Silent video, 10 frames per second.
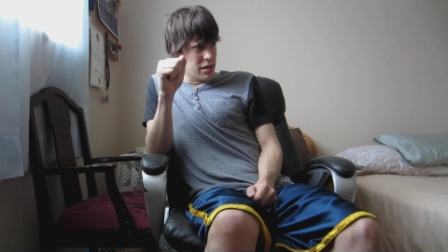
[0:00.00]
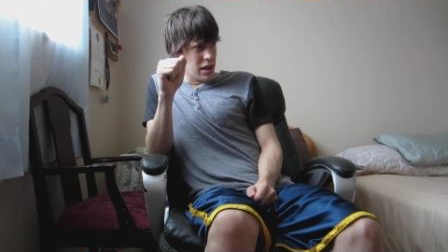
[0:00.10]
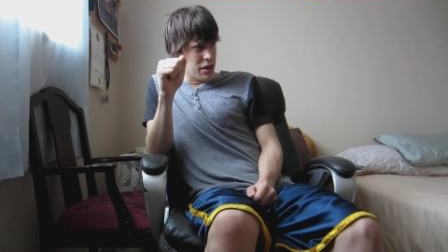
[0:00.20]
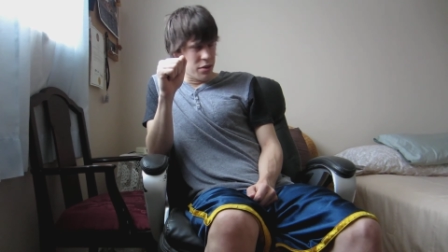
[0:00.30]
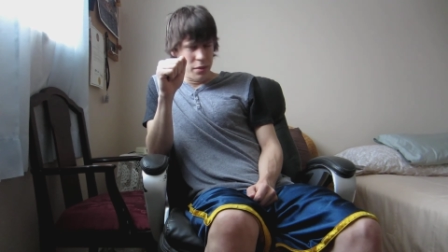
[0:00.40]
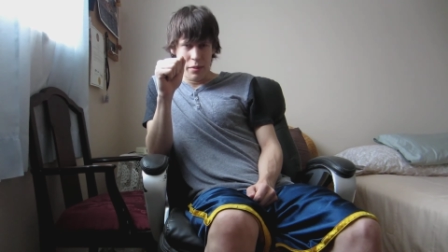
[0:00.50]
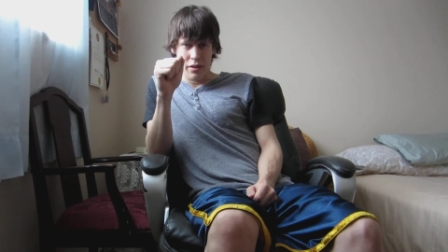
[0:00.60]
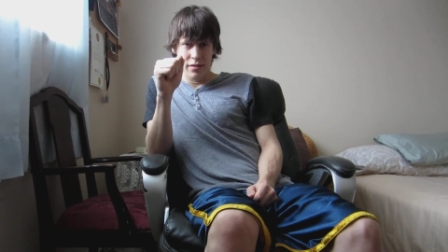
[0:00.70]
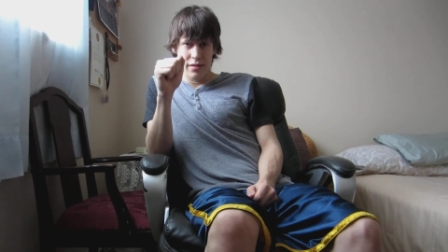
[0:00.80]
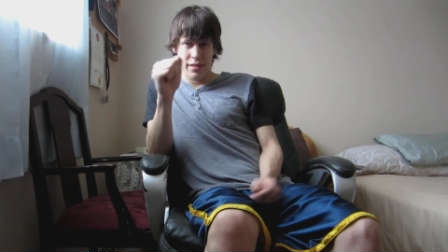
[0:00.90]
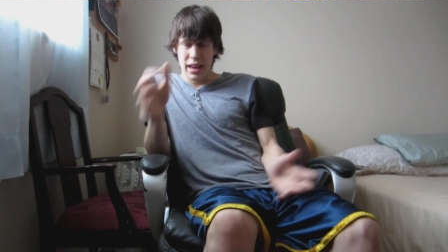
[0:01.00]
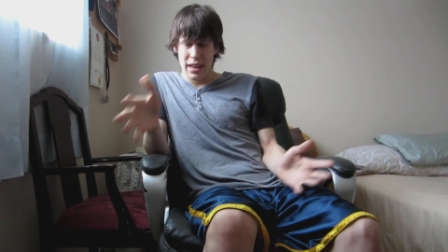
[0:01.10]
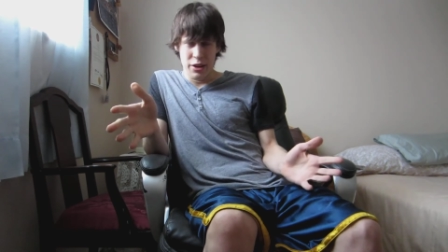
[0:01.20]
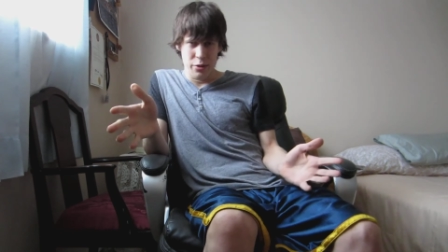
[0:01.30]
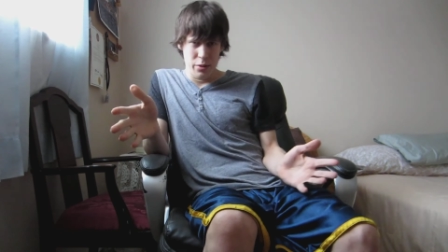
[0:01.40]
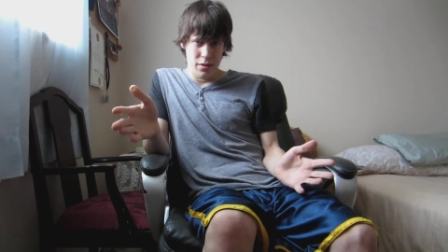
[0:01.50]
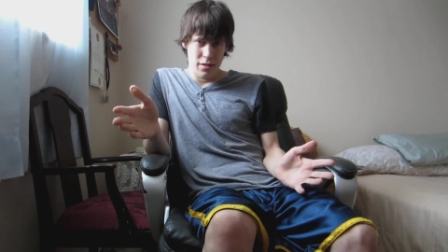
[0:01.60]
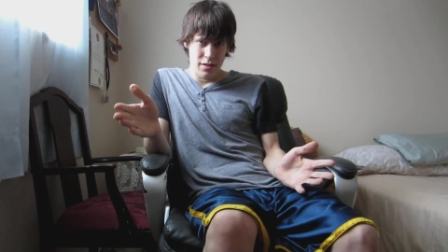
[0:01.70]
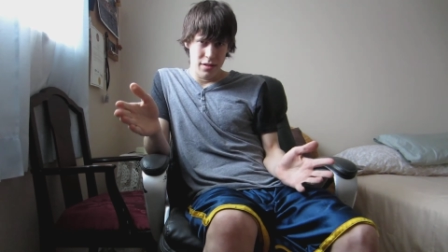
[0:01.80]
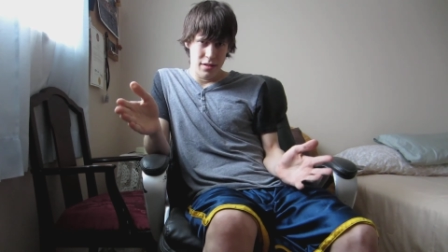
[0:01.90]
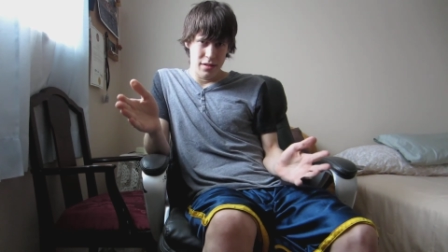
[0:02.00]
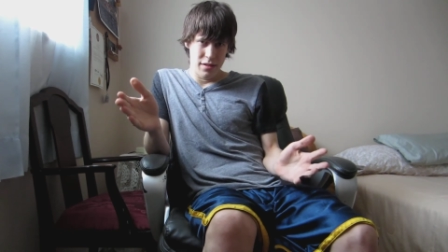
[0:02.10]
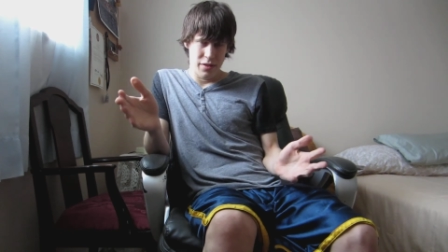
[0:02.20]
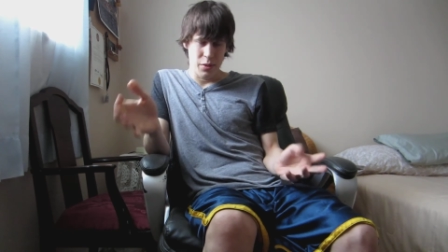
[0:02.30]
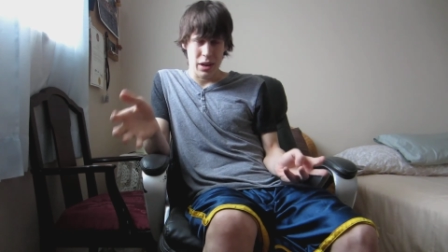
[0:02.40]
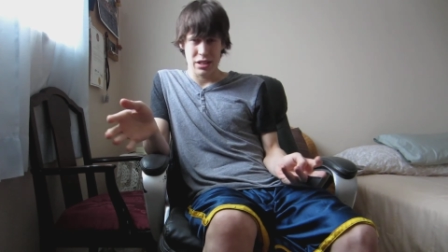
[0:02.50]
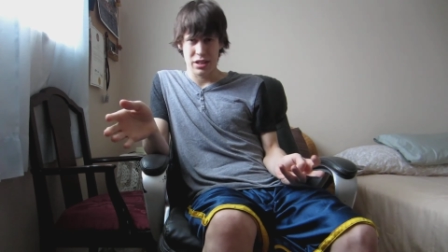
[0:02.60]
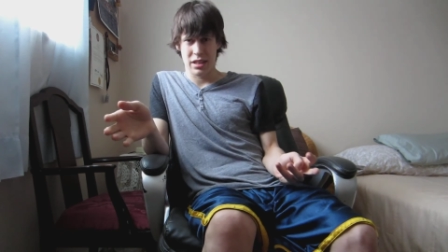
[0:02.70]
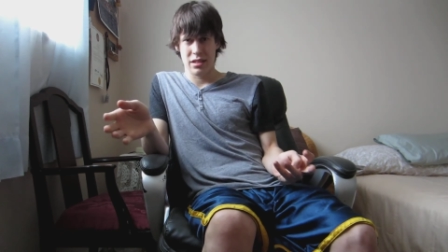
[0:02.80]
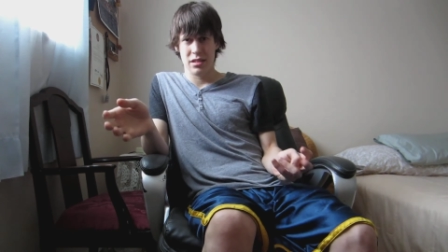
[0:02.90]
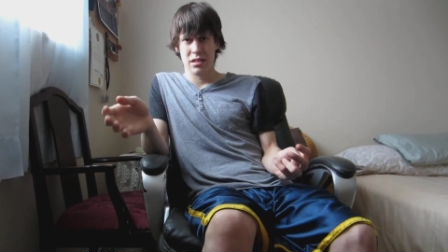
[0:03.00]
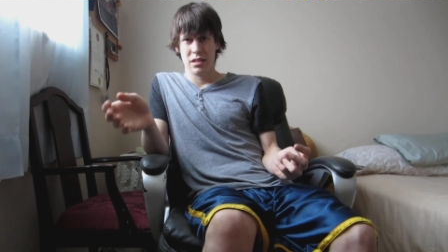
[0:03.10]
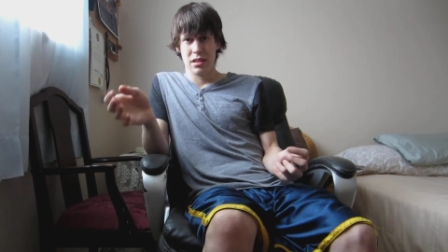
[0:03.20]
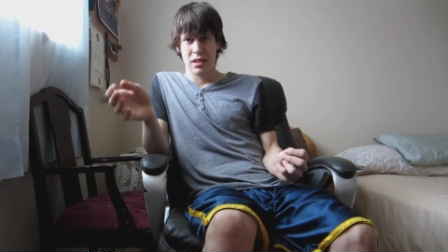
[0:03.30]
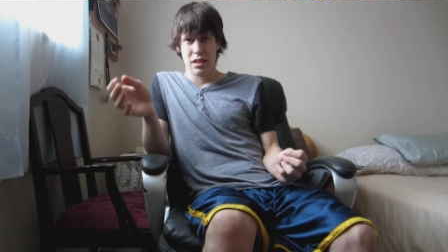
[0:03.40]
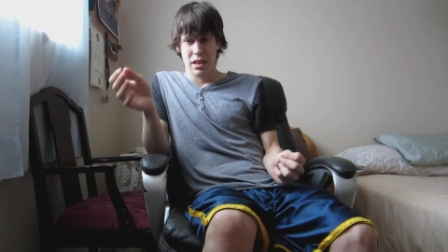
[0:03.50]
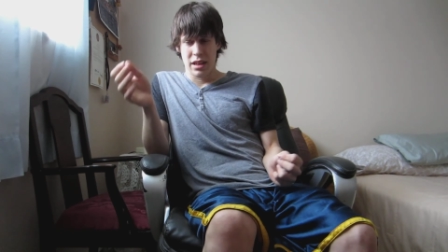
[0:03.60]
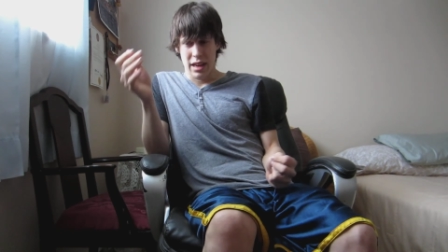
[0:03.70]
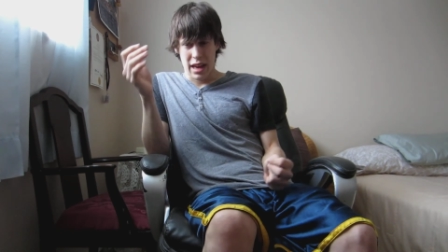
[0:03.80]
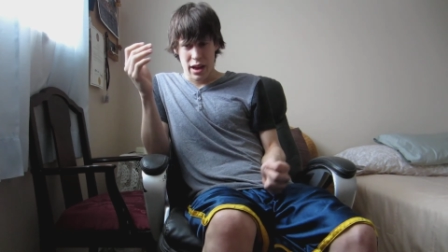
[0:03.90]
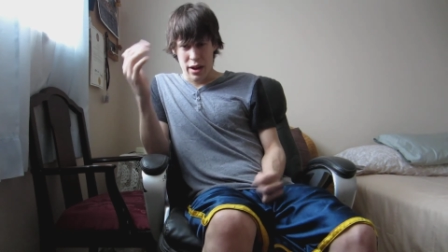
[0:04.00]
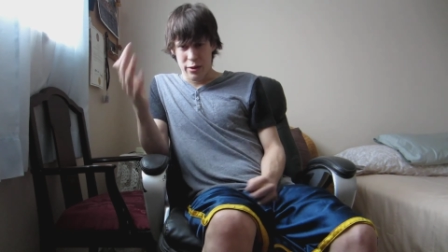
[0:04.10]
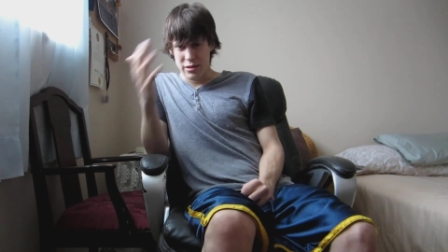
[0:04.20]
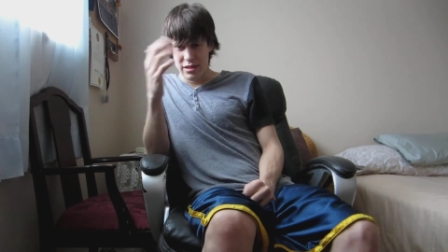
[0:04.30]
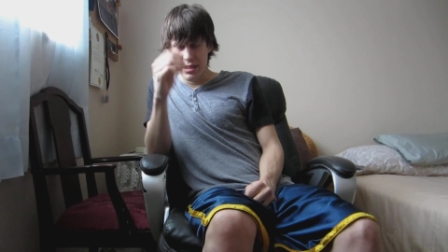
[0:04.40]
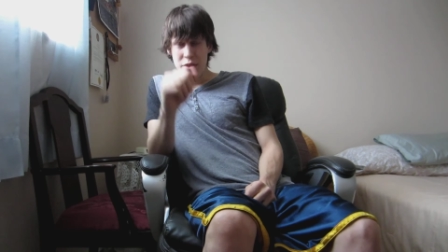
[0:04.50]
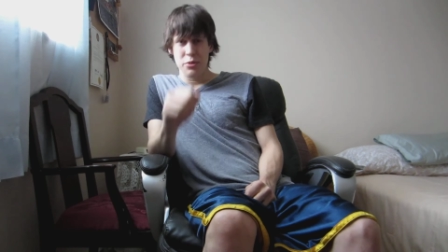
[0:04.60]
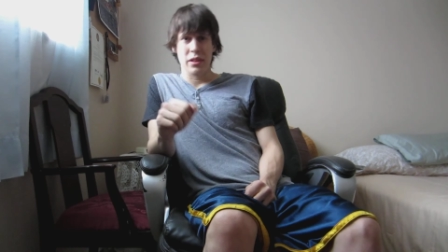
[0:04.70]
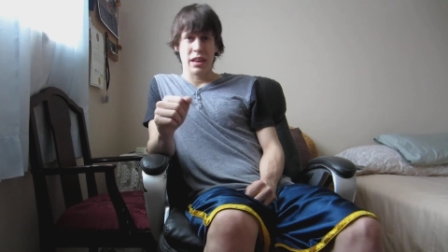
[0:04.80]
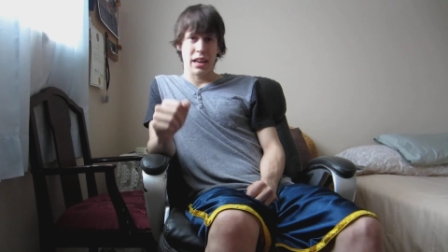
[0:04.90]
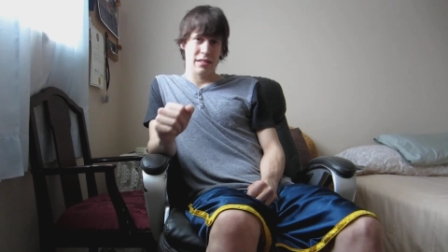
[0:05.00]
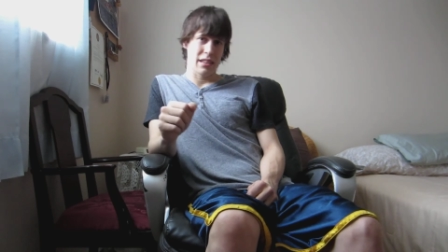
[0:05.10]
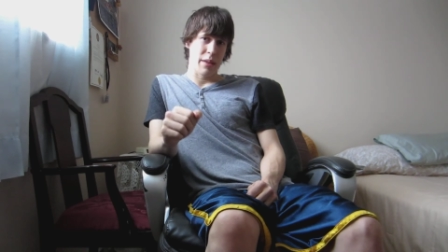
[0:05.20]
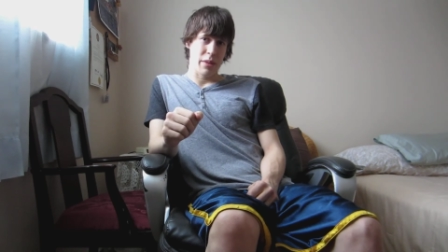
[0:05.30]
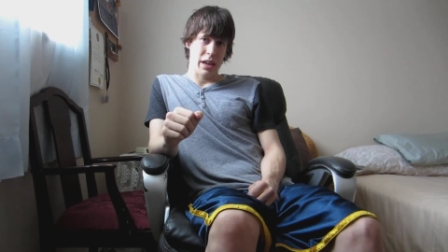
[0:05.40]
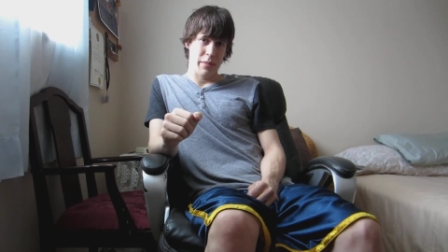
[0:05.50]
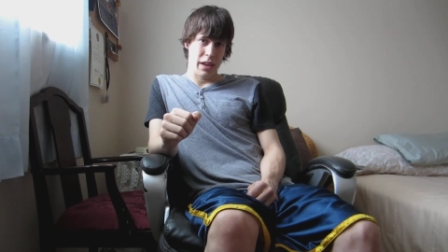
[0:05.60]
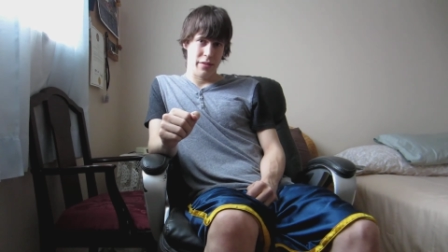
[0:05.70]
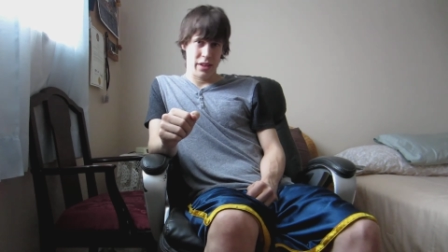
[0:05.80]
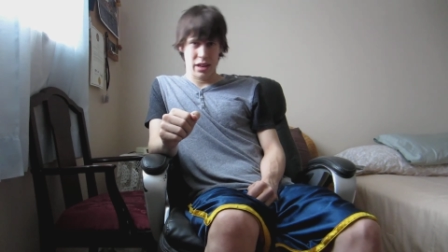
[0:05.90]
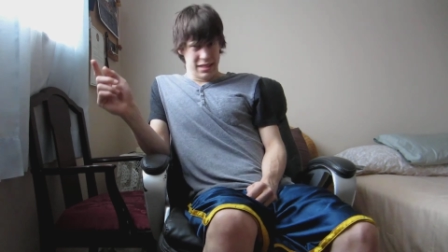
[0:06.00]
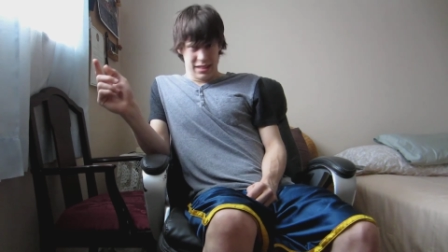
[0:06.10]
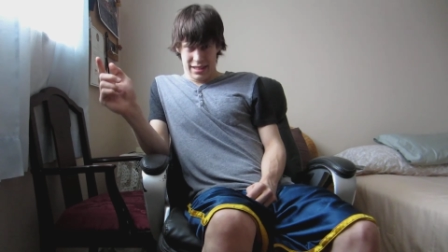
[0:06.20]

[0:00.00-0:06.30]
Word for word: I don't remember. Thank you for watching. I will see you the next time I make a video.